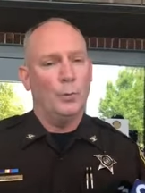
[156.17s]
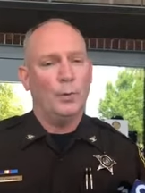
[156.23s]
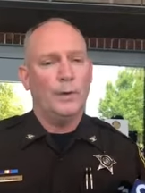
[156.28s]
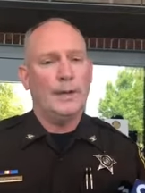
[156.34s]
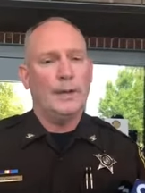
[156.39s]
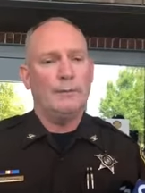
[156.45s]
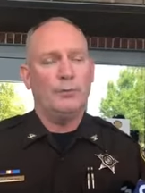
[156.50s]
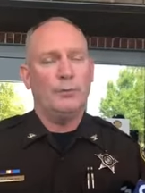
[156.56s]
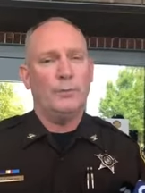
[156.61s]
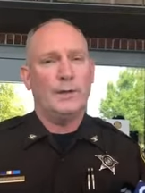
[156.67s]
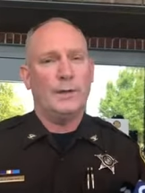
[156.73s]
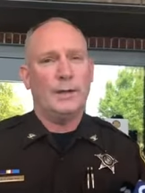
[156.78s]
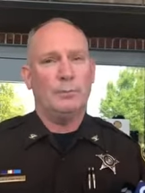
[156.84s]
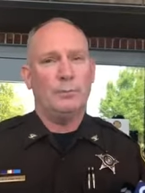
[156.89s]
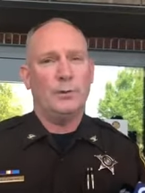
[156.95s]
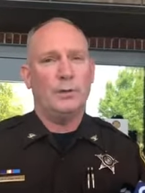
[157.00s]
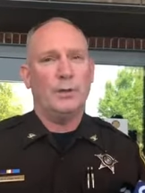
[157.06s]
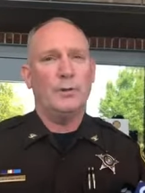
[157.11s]
We haven't been
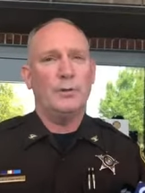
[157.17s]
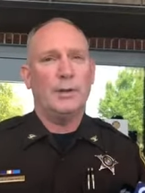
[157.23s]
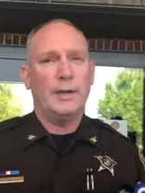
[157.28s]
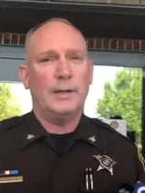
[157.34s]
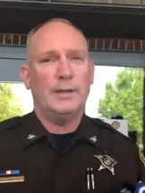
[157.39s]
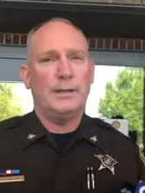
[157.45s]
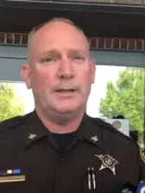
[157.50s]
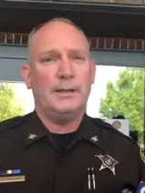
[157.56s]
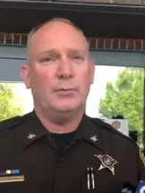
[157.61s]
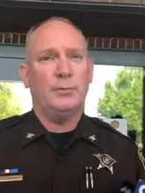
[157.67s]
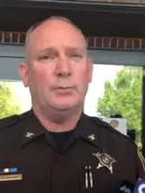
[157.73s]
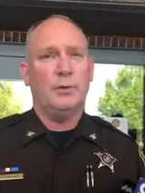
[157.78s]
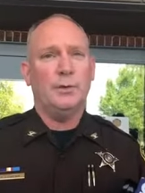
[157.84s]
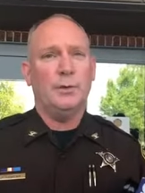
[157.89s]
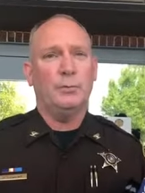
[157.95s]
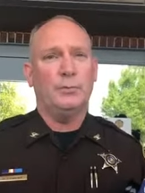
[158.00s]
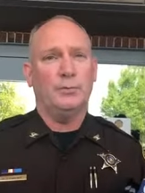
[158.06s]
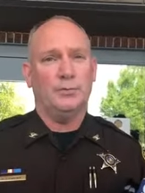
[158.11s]
able to locate
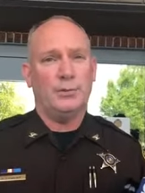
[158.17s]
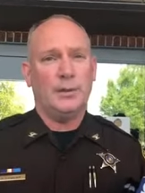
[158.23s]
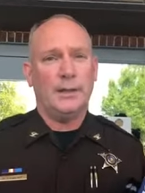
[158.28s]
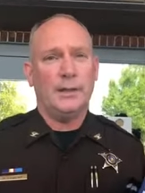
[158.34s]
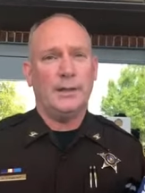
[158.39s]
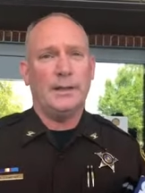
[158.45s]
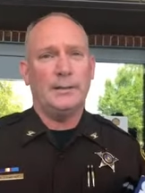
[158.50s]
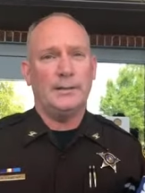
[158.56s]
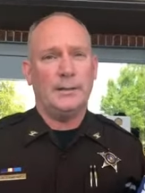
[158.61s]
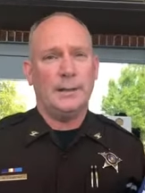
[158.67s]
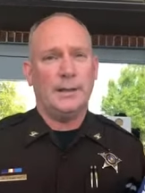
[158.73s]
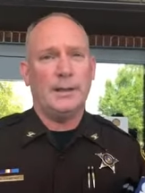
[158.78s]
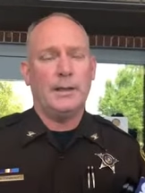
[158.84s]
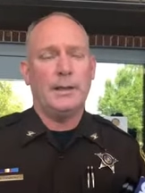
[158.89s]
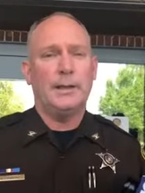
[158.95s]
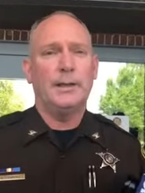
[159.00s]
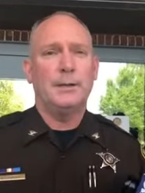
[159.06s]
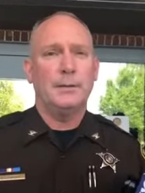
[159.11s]
anyone that will say that
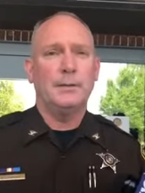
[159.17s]
today.